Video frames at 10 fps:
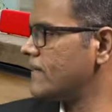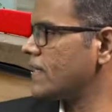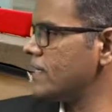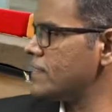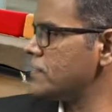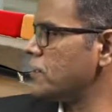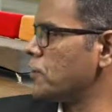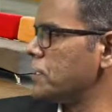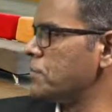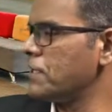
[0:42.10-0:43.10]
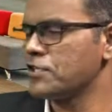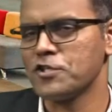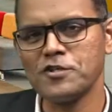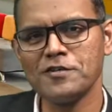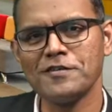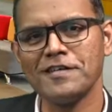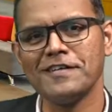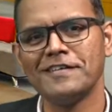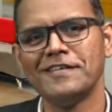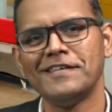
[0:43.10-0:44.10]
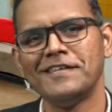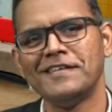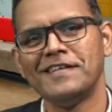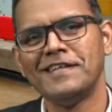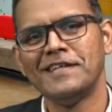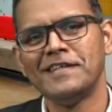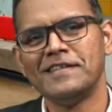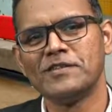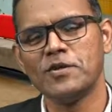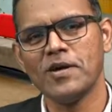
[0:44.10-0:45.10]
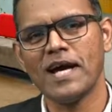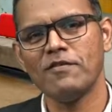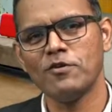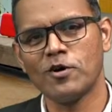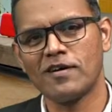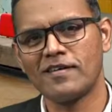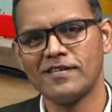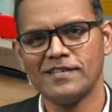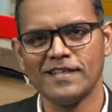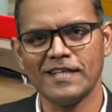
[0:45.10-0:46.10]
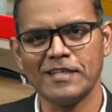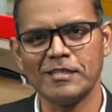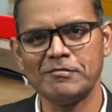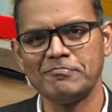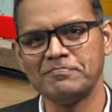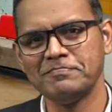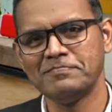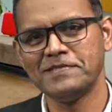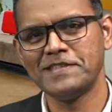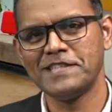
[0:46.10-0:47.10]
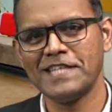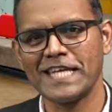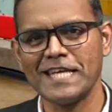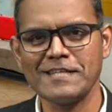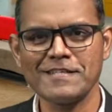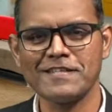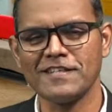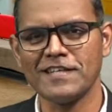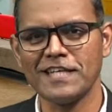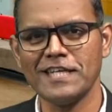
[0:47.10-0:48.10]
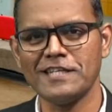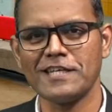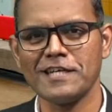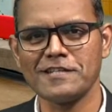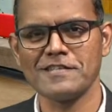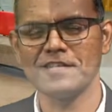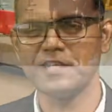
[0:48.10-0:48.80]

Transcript: Okay, just look at the picture. Yeah, so you have your tickets, yeah, e-tickets,